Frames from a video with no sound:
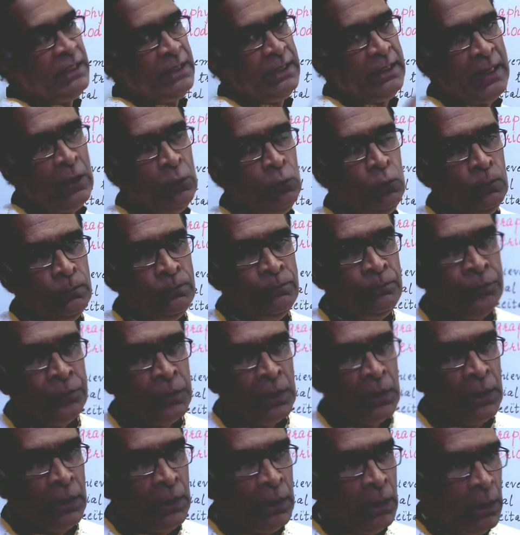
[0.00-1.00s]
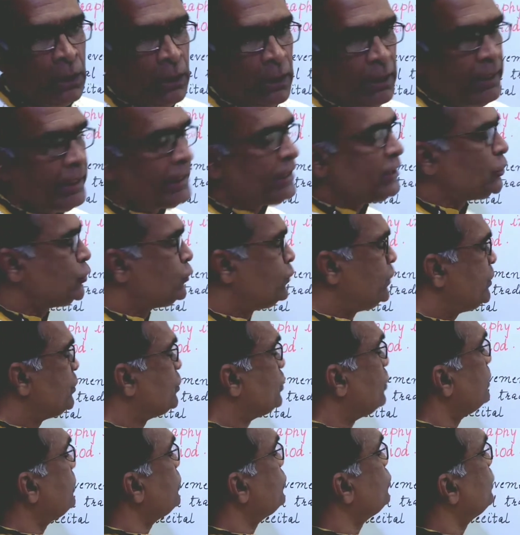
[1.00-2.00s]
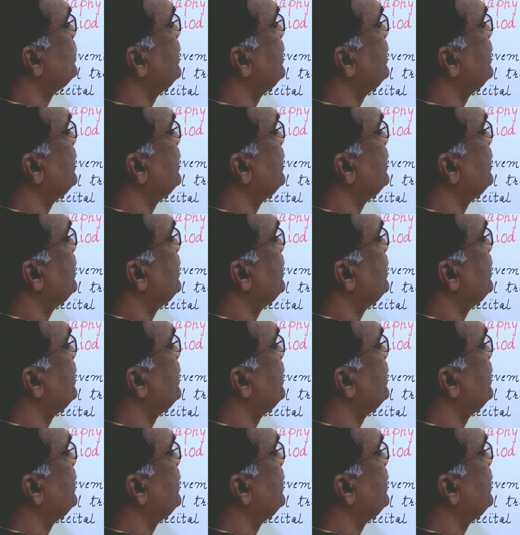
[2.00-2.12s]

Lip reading: Now, let us switch on to